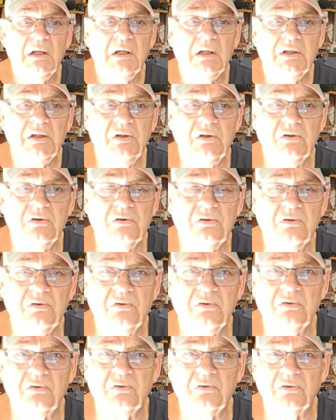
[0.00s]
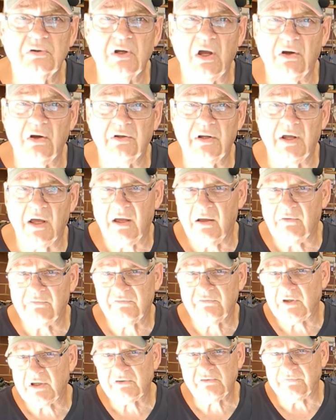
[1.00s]
you're going to have
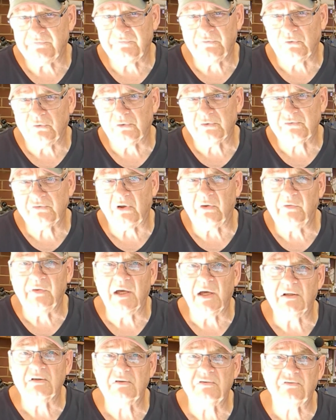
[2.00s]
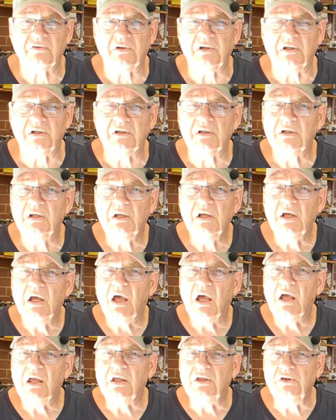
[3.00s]
such a force on that seat.
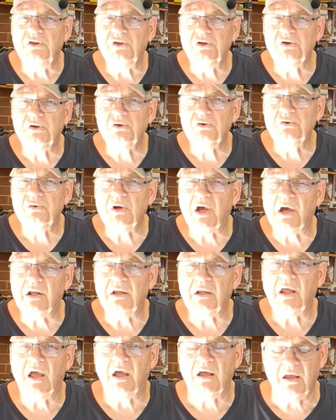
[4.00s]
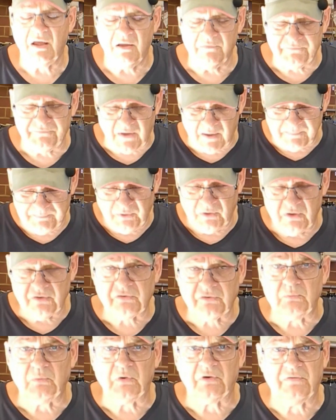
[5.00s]
And if that
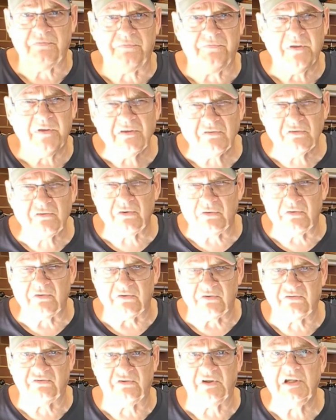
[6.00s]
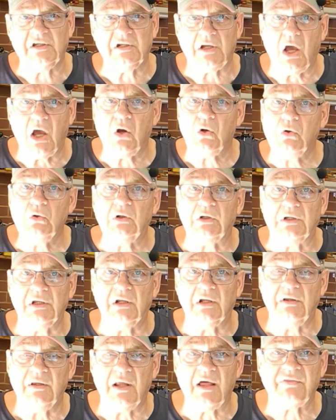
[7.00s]
person was fixed to the seat only
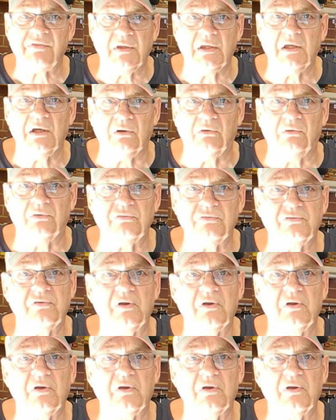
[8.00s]
and nothing else,